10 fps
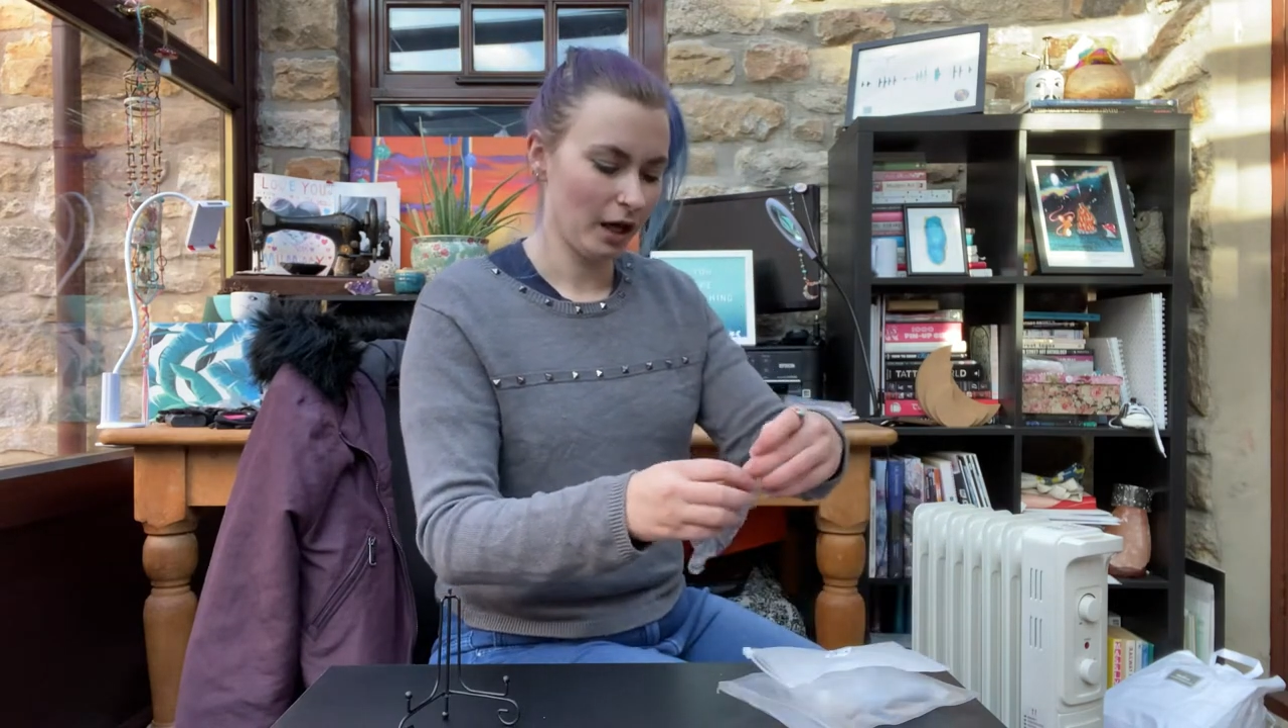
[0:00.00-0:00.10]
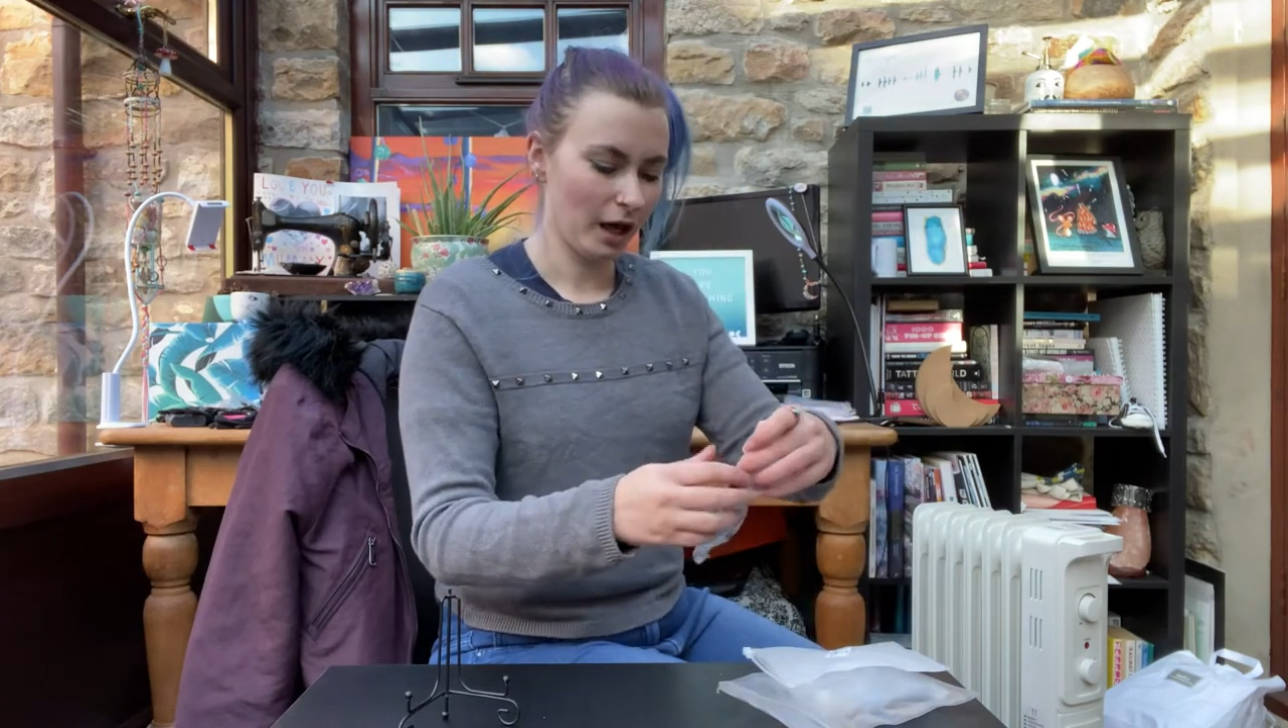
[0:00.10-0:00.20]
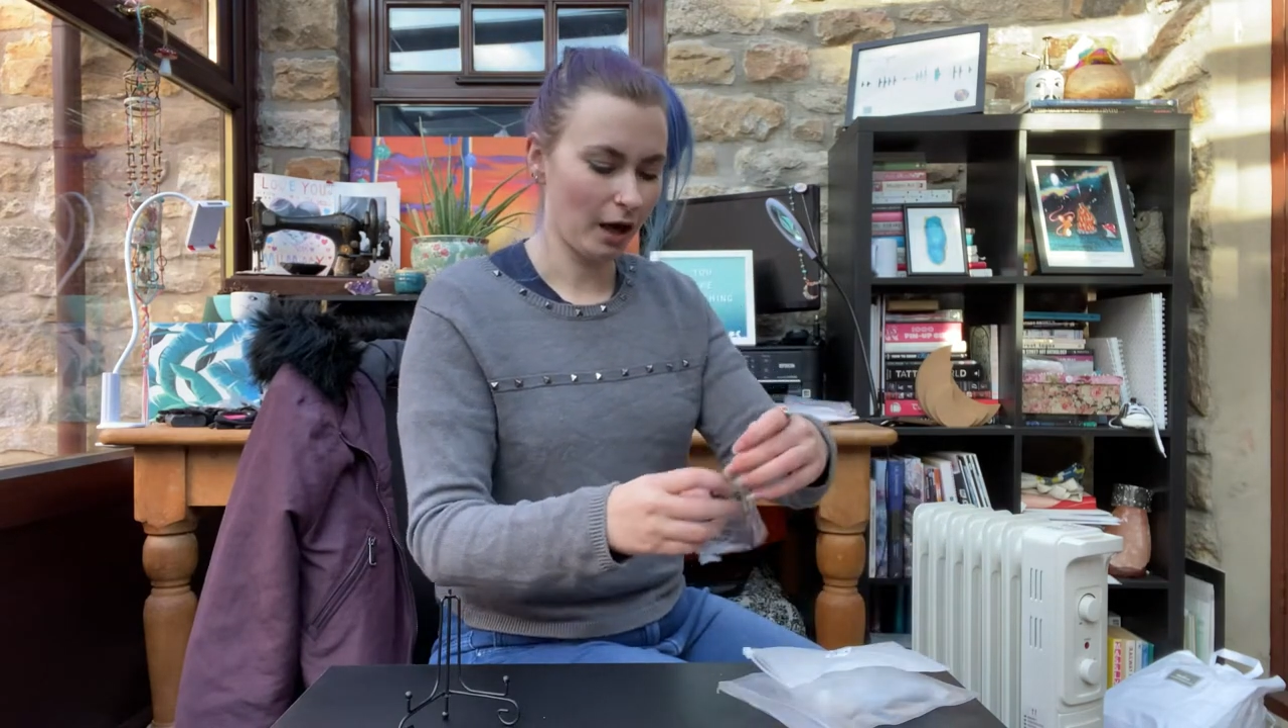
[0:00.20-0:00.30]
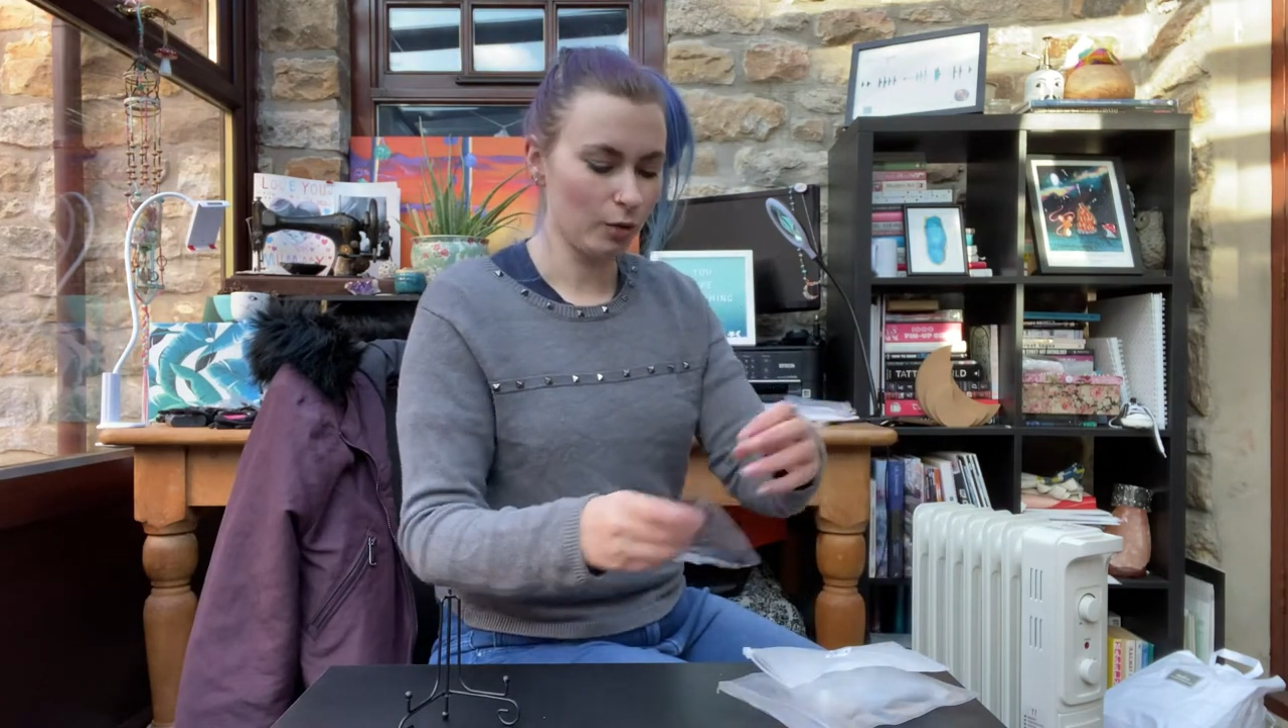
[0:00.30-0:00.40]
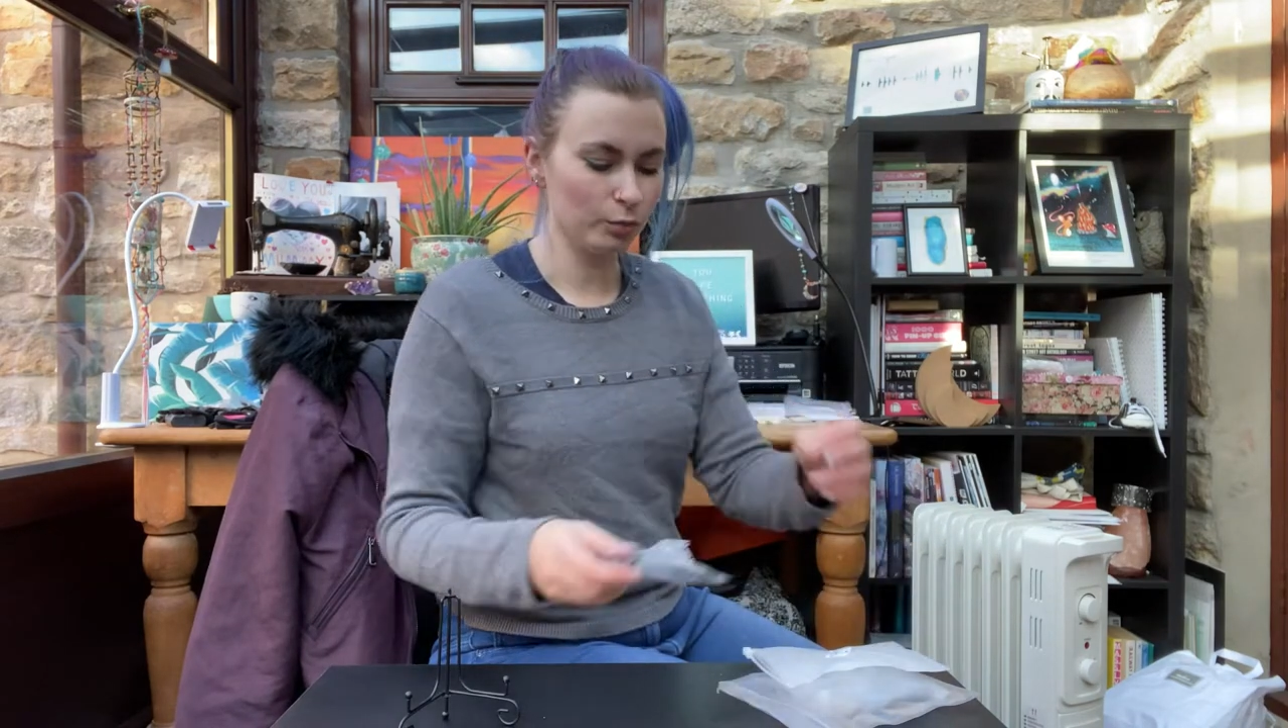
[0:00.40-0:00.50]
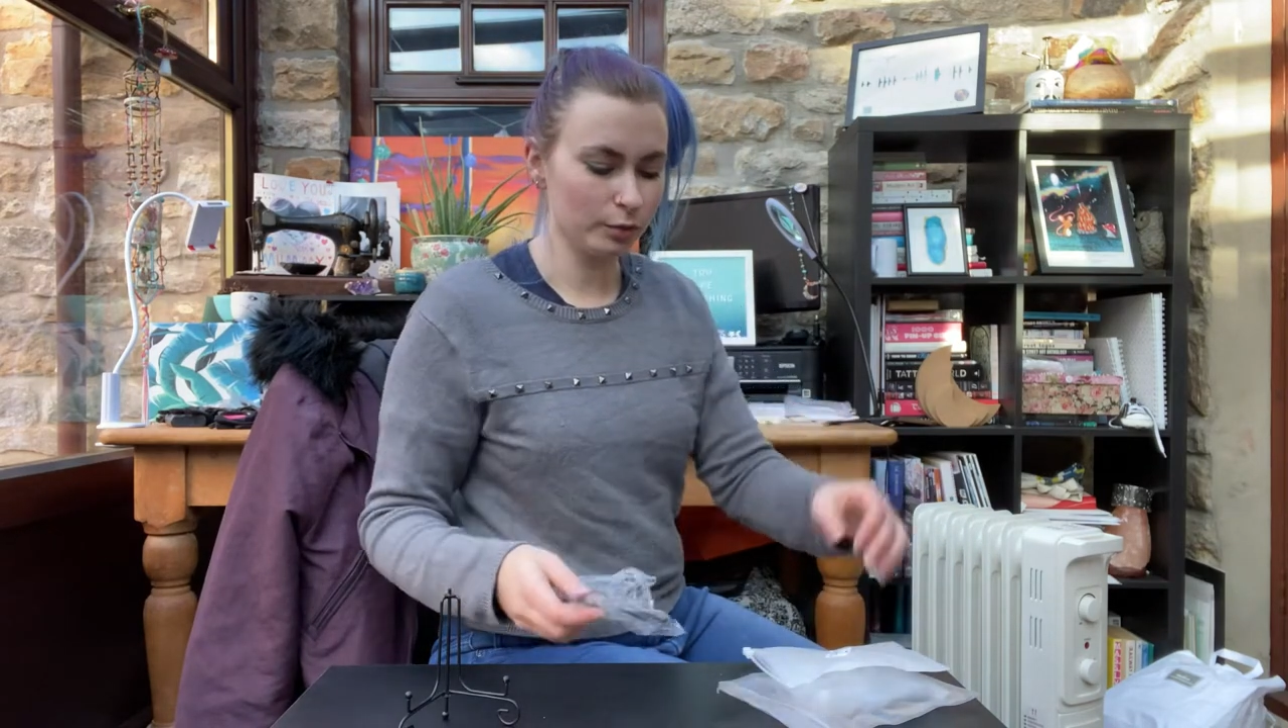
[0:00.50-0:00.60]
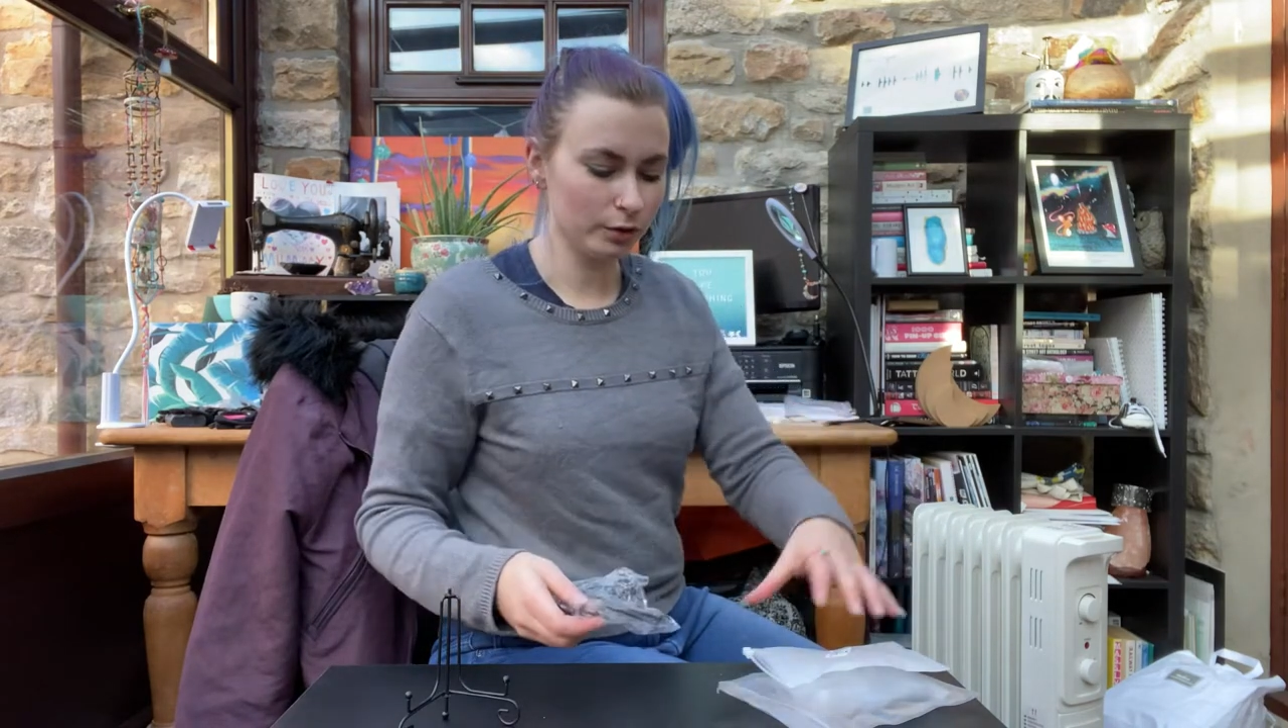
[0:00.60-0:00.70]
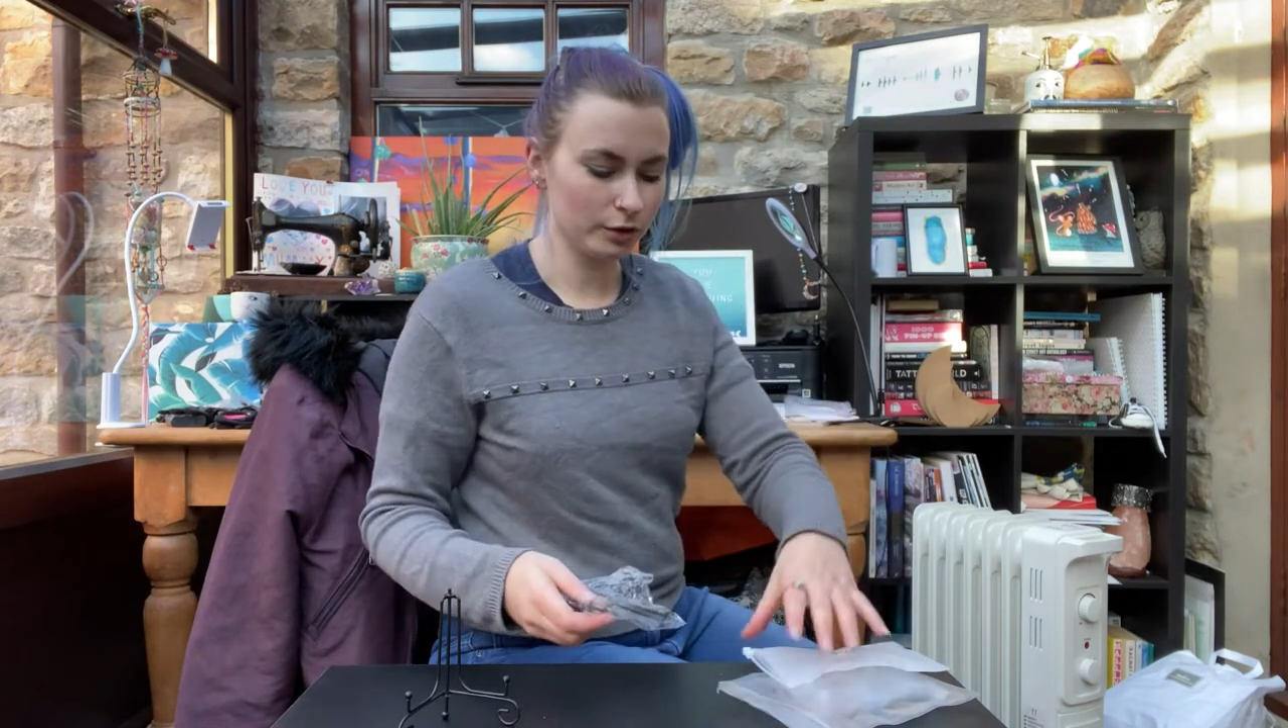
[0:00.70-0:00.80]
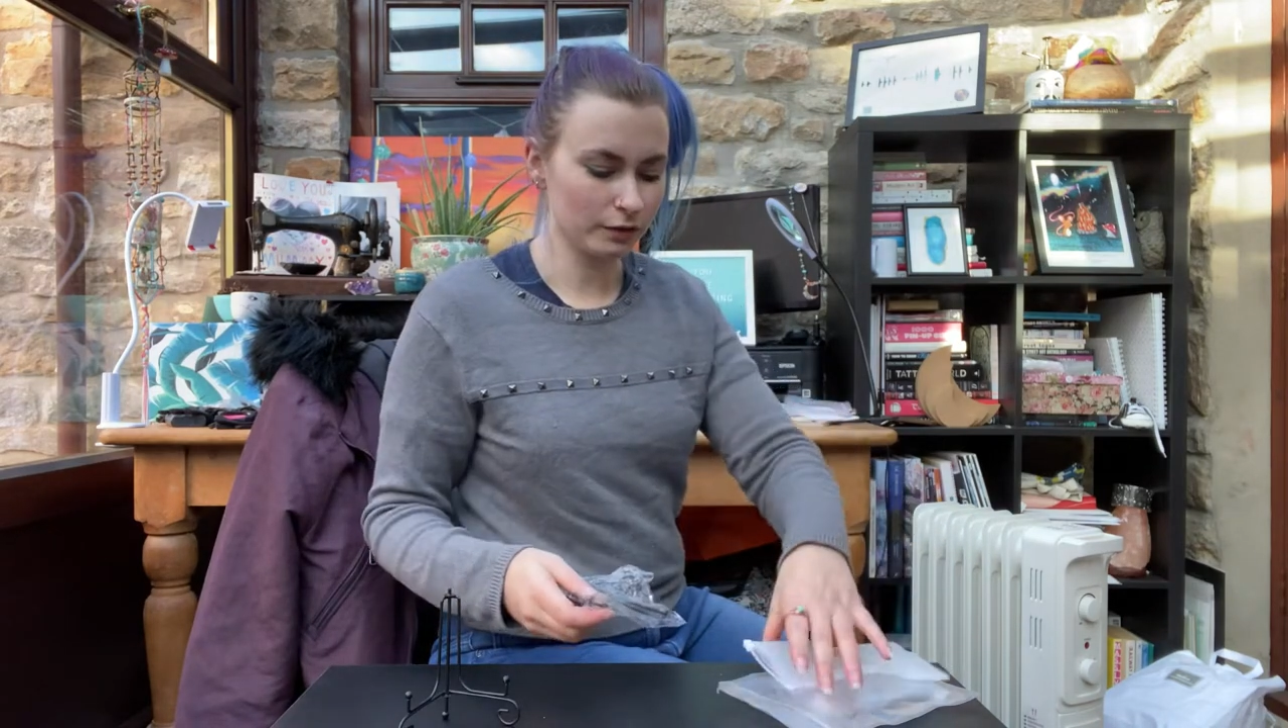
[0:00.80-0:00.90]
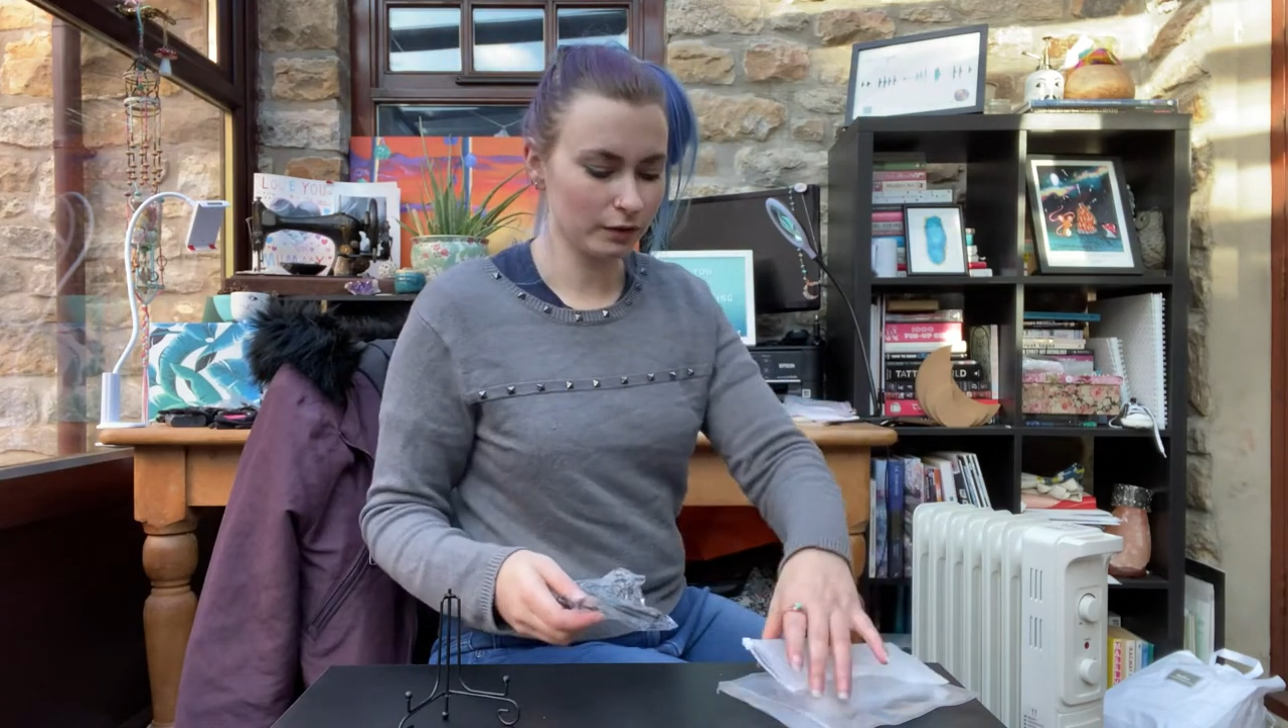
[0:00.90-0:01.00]
how
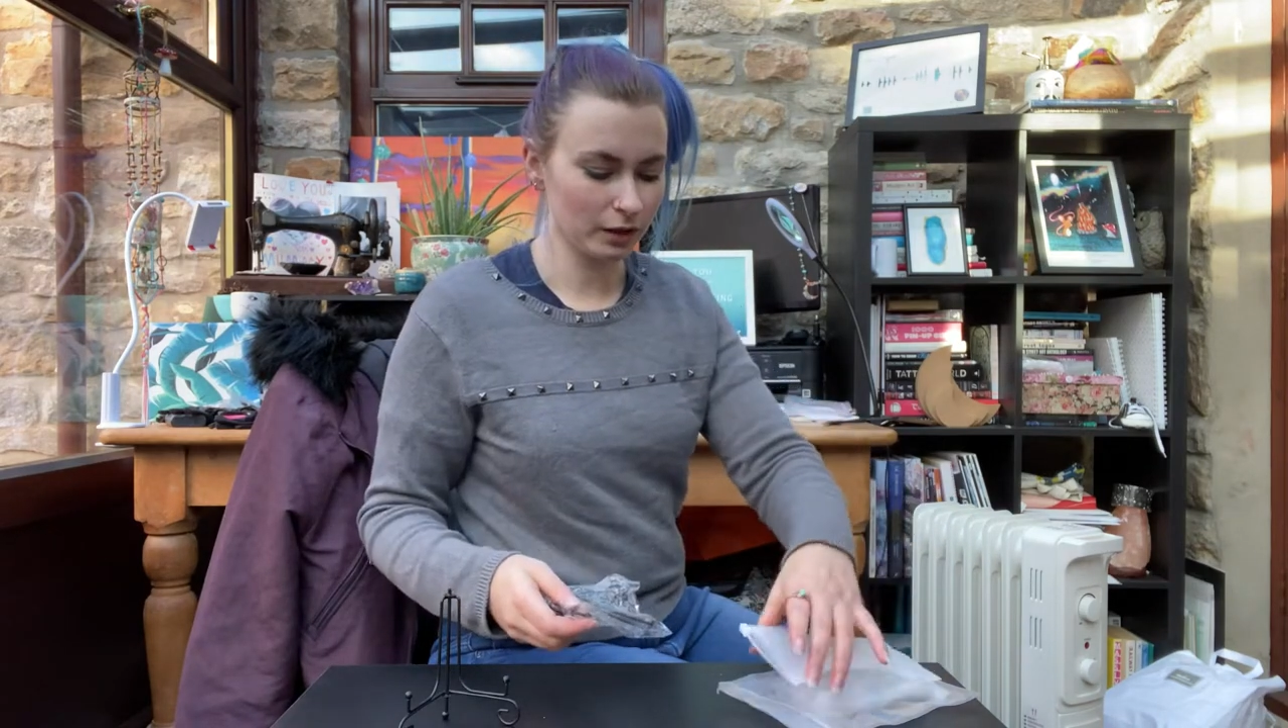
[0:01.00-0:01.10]
beautiful